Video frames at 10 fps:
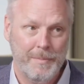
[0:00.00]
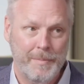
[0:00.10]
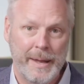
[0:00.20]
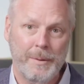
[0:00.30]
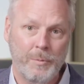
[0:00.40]

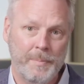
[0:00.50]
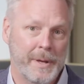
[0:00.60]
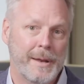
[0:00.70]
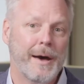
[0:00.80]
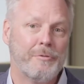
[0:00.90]
but it would
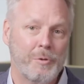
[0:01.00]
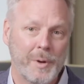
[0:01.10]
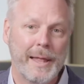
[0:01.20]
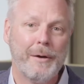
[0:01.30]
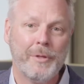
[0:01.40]
be enough to
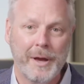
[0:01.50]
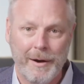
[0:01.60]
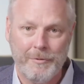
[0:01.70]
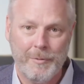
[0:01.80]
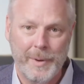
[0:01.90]
allow the
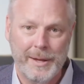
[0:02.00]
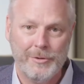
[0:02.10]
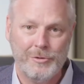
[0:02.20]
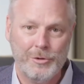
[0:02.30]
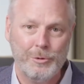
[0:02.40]
government
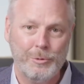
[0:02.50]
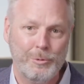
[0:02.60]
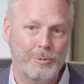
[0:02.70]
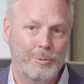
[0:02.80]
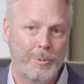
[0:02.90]

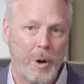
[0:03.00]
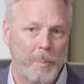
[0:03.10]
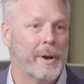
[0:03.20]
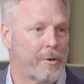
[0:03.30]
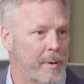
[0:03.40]
to
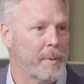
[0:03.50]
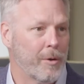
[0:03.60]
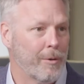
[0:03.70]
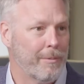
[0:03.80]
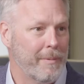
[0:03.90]
open a
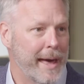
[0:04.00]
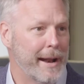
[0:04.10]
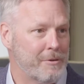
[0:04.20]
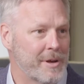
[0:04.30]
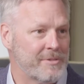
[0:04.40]
criminal
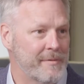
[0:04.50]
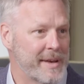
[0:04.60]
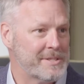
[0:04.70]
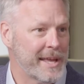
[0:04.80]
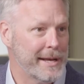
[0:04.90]
antitrust
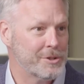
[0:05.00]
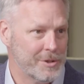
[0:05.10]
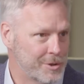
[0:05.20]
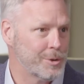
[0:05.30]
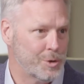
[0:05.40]

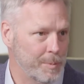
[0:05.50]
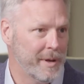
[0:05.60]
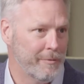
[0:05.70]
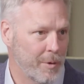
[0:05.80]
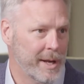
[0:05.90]
investigation, so should be
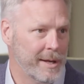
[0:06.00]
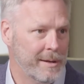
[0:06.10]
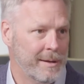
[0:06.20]
avoided.